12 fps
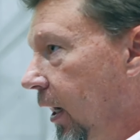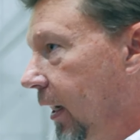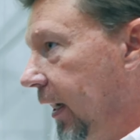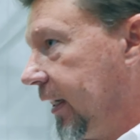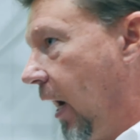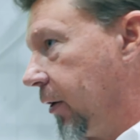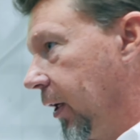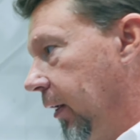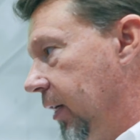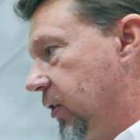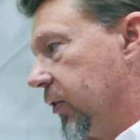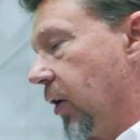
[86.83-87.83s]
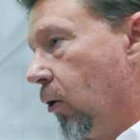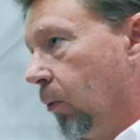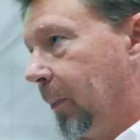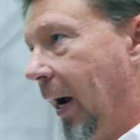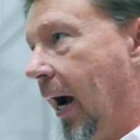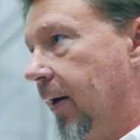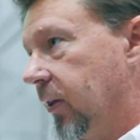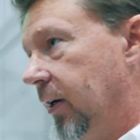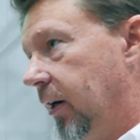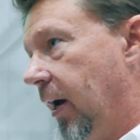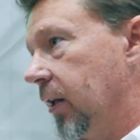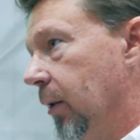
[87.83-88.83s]
and it calculates its own path
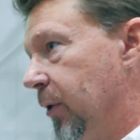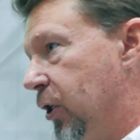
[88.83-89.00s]
in and out of the